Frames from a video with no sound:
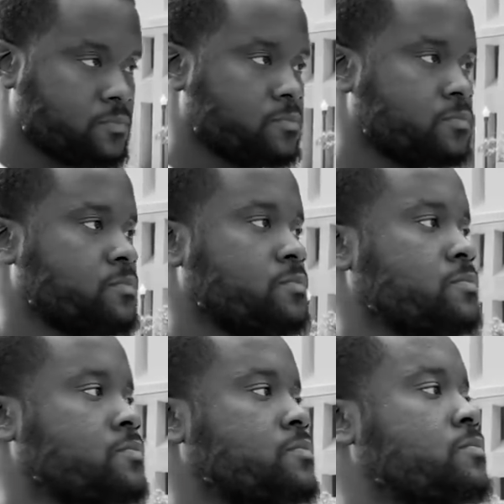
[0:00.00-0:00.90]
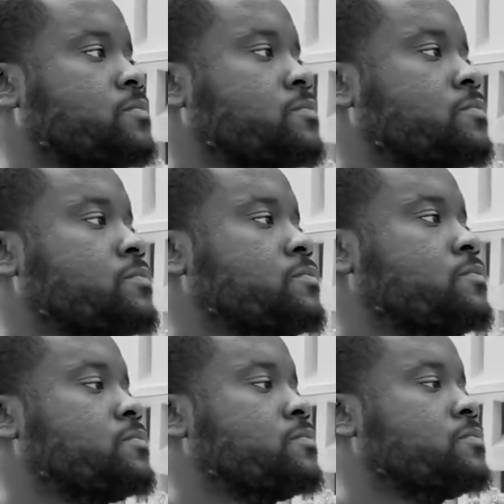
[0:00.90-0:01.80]

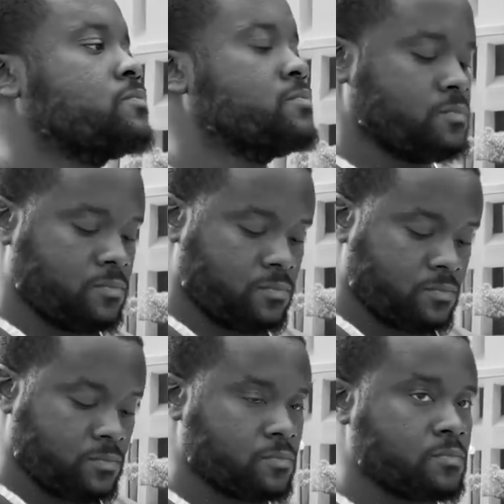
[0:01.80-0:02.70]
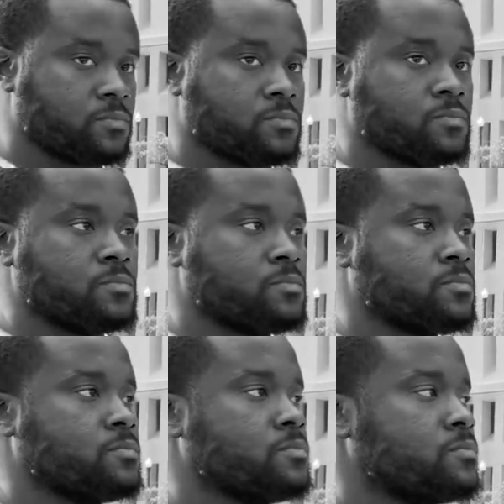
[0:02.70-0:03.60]

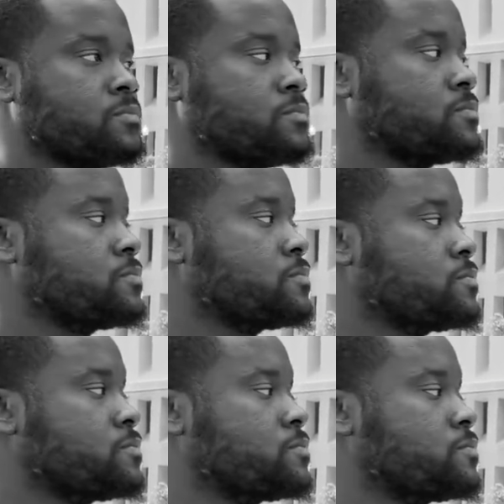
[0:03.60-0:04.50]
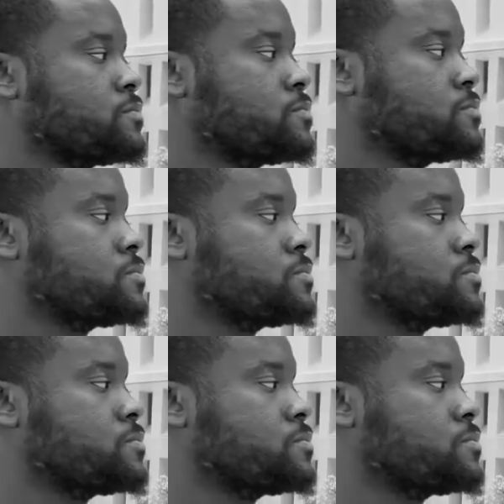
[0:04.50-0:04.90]
[no speech]